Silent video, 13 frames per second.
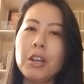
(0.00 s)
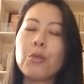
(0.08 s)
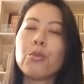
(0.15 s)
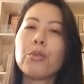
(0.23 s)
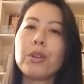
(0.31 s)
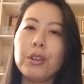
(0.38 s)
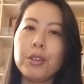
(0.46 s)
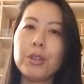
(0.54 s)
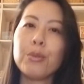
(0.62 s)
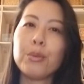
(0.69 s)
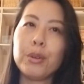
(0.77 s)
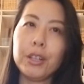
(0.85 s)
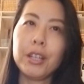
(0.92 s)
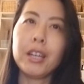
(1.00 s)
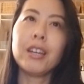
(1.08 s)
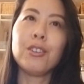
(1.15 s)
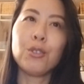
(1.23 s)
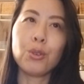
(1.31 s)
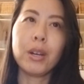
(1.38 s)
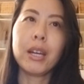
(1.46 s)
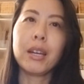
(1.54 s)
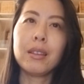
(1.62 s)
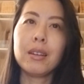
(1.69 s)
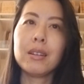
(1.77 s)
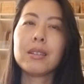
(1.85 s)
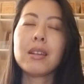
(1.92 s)
really, really enjoying
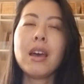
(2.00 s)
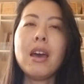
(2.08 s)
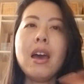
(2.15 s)
this,